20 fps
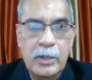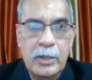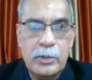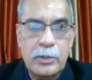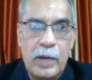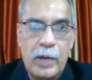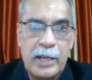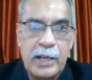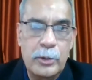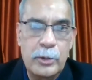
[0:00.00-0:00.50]

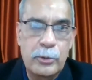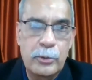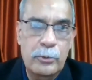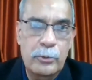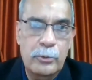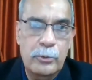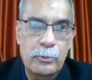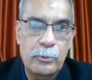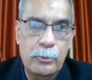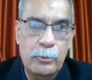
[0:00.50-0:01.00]
So I
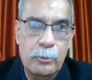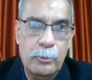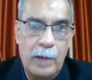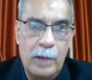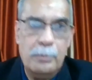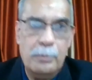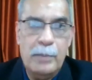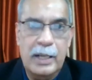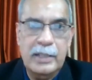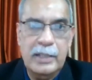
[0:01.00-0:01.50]
do
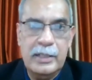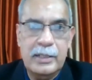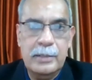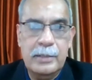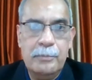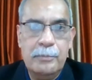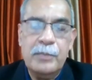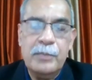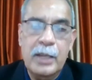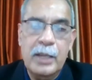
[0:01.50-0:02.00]
1
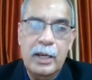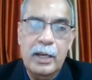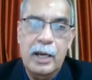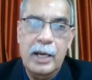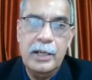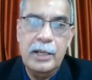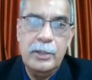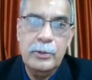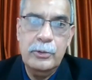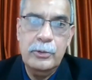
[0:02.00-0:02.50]
month,
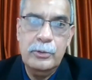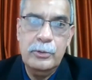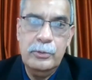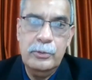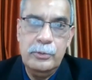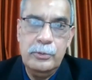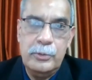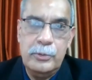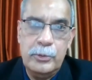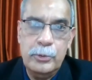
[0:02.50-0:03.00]
I
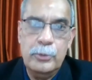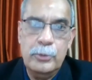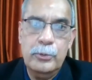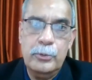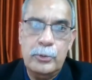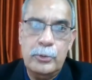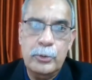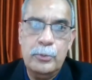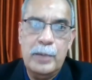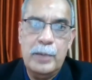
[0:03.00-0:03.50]
do
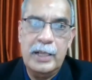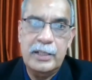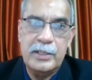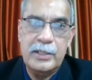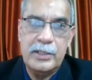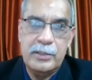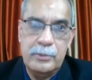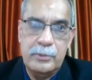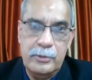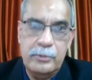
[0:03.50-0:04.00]
2
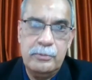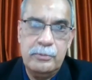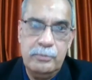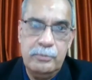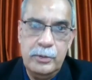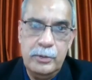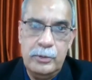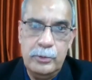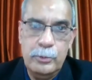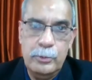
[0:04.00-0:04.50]
months,
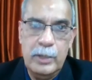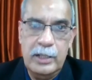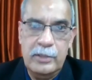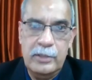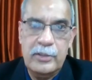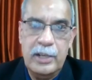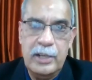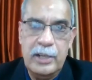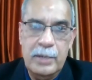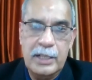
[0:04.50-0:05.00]
2 and
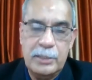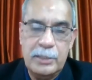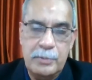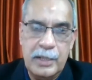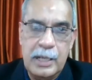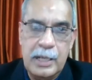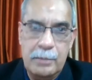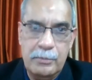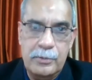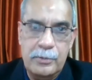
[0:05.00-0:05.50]
3 months
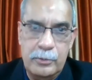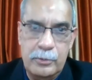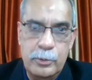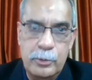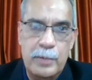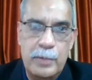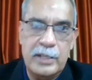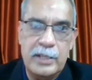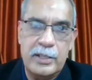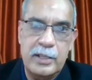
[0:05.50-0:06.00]
become 2
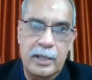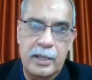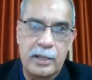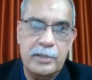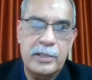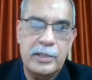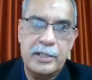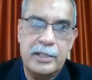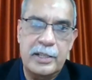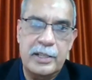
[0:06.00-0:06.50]
months,
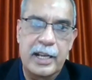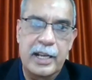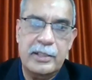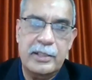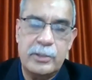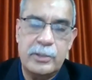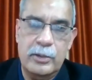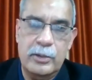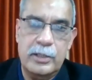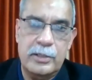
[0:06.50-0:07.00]
60 days,
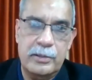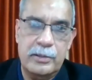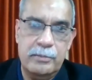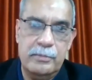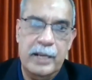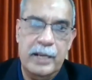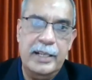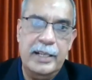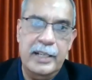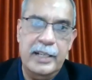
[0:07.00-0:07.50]
so it's
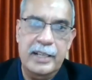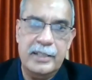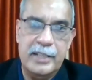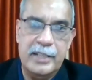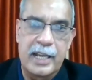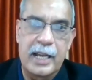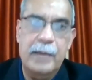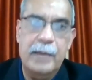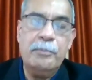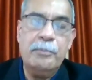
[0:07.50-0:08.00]
90 days
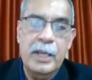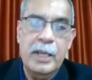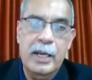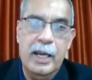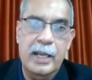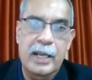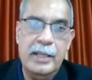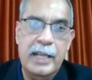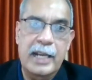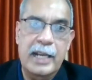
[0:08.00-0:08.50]
there. And then
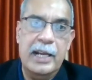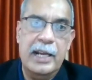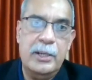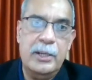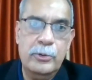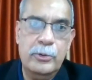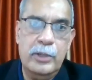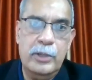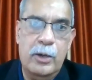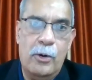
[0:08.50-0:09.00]
I do the
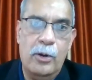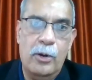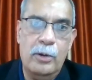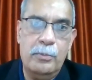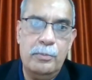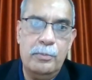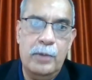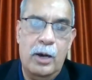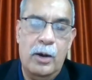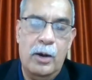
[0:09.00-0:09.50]

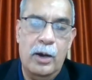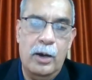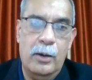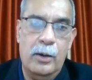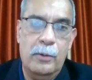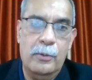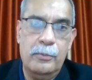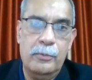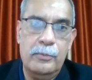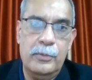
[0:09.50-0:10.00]

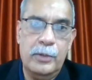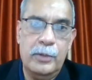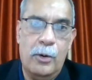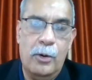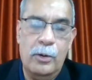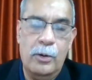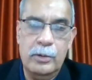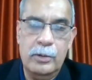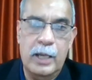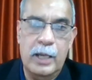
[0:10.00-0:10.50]

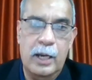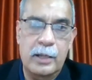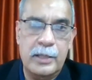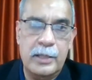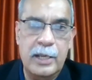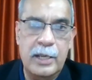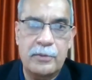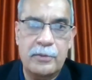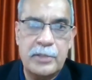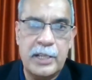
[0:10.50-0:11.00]
whole thing of
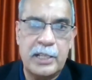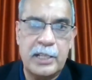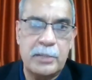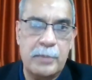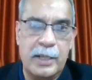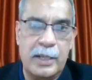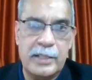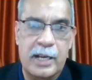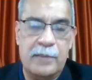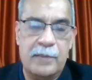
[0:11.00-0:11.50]
6 months
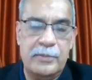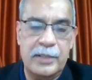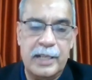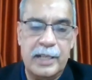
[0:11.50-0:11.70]
after that.